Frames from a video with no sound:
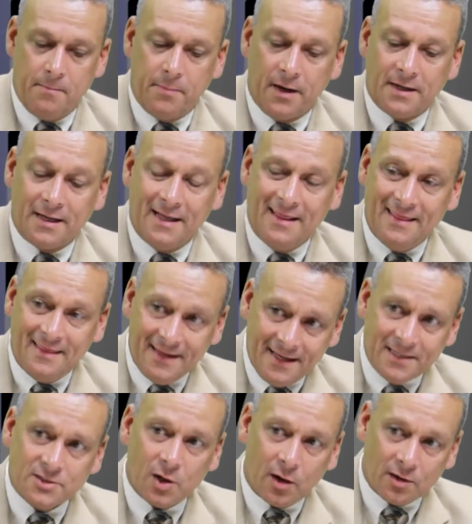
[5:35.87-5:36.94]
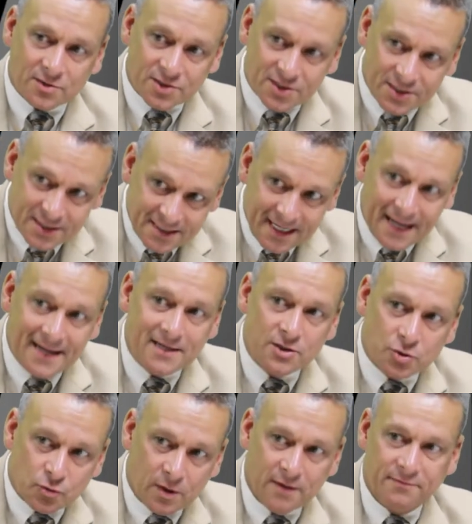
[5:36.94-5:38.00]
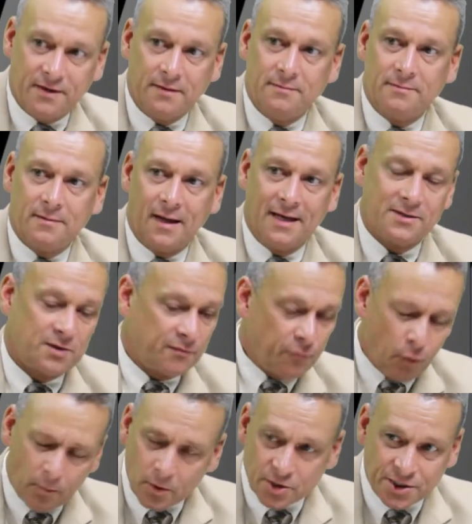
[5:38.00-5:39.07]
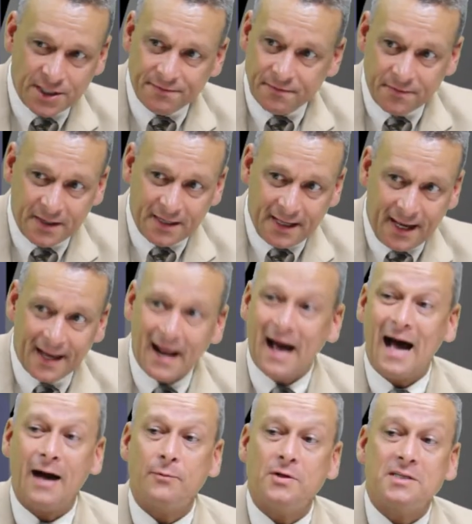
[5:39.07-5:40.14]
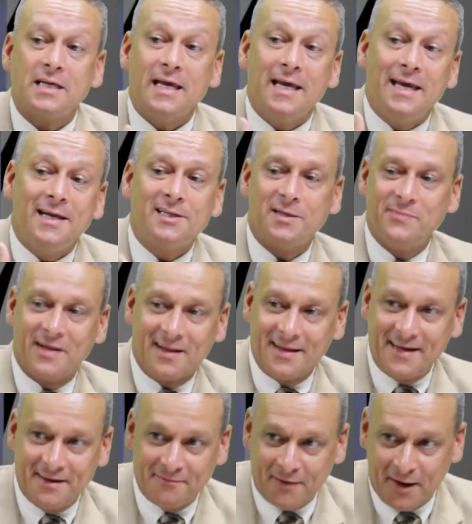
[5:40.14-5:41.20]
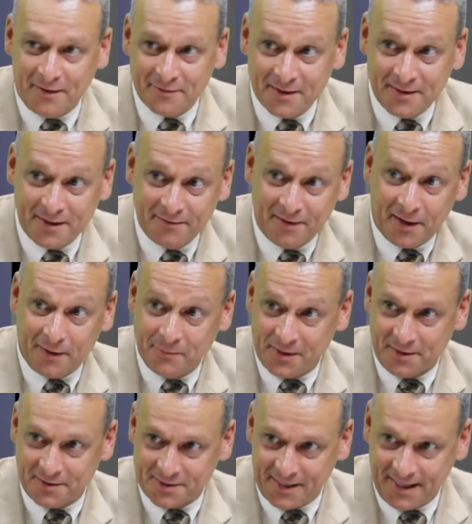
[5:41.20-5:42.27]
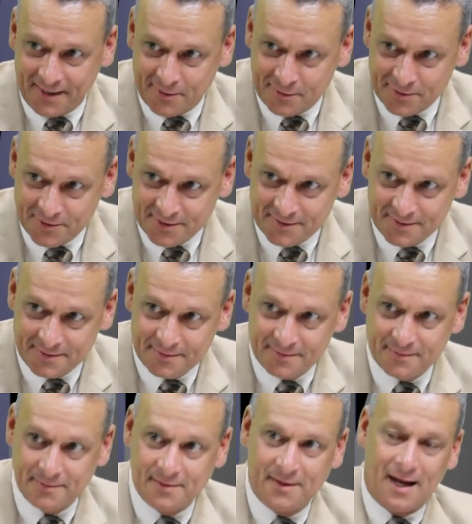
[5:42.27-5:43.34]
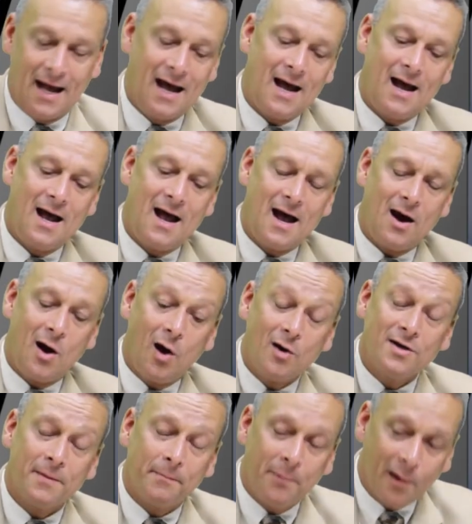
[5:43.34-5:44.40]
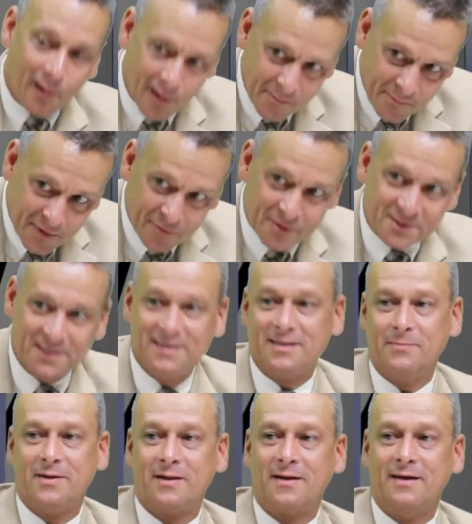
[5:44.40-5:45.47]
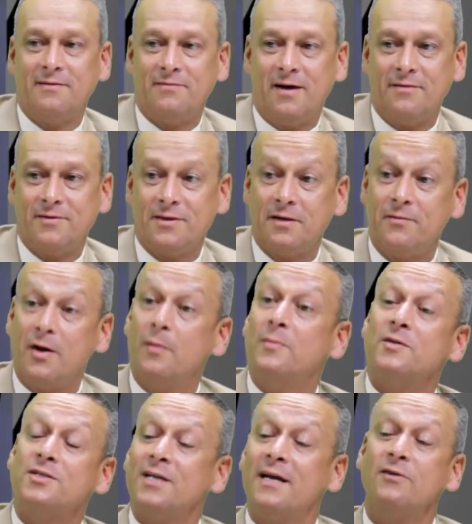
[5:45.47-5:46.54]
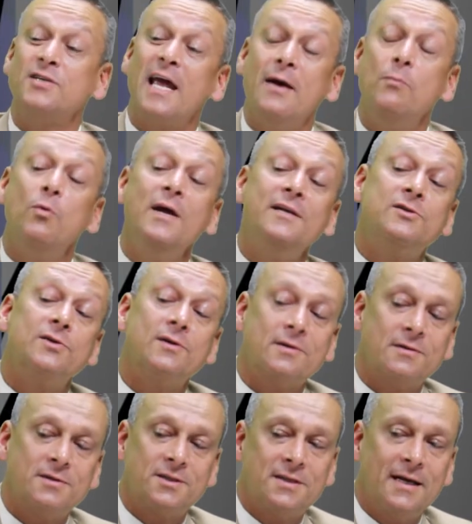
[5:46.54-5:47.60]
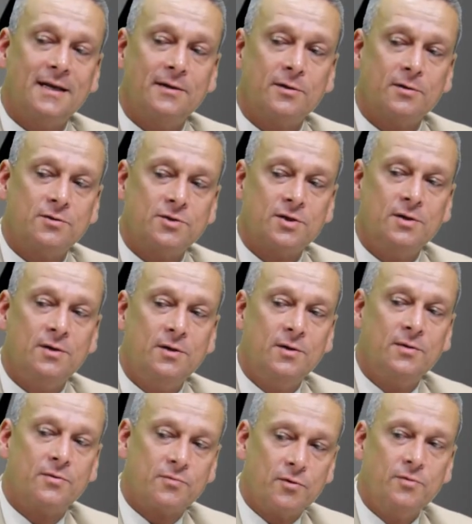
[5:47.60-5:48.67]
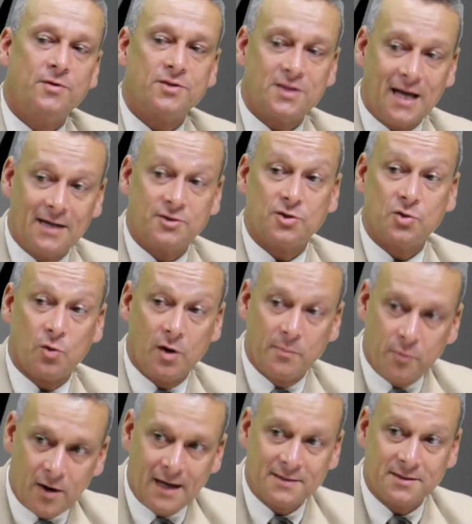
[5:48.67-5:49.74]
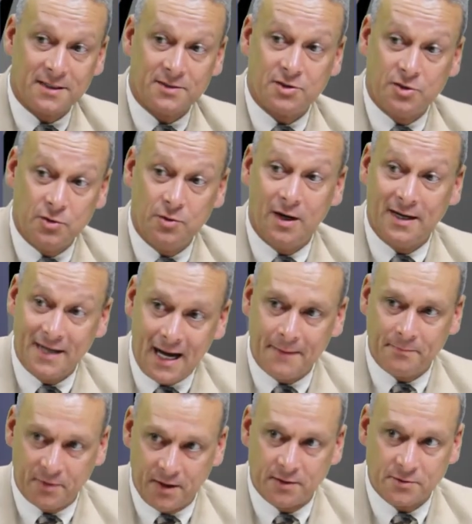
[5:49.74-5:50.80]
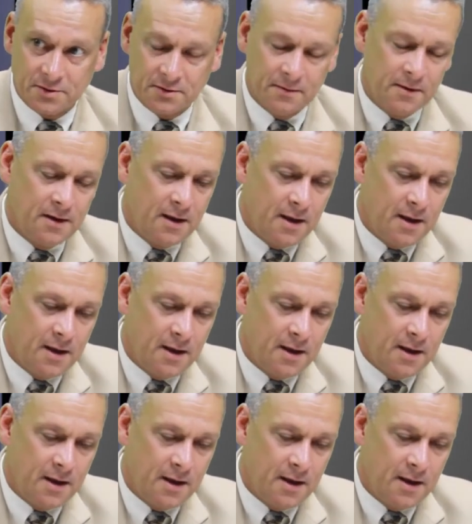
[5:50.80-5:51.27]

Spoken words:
But these are state-driven. As the former chief of Indiana, I was intimately involved in the development of the standards. Our department was intimately involved in the development of standards, and we took the standards through the statutory process to adopt those.